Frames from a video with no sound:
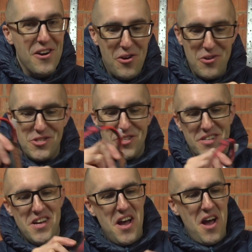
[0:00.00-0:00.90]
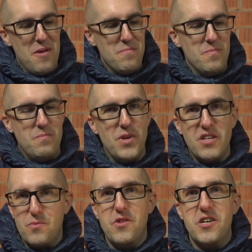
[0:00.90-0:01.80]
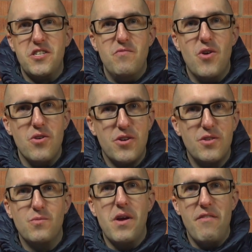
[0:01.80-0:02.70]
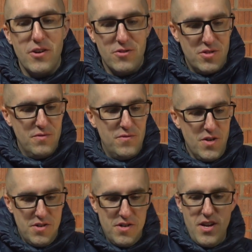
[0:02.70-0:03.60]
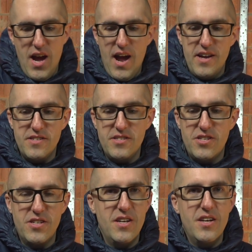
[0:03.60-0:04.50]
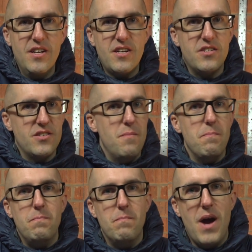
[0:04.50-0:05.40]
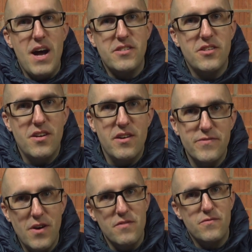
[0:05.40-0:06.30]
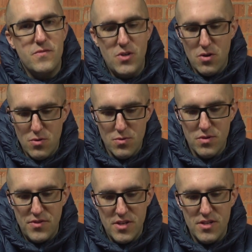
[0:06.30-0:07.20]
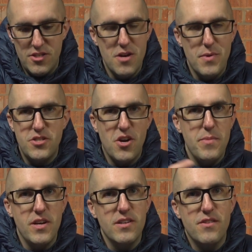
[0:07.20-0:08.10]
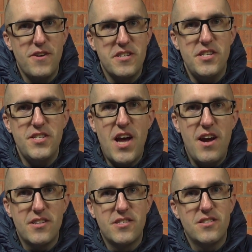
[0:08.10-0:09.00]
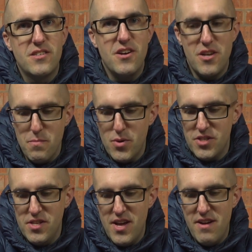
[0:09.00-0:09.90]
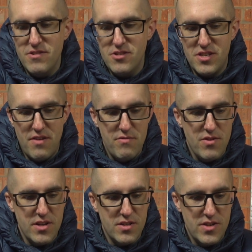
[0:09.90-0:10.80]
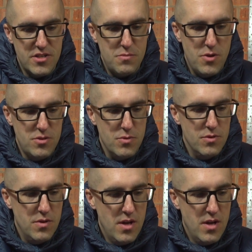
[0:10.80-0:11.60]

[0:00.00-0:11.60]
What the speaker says: lot, because with ice and rock we're having lots of fun, and because I'm mad, I've got all of the turbo timing in the fastest axe I can put in there and just have it running as fast as possible.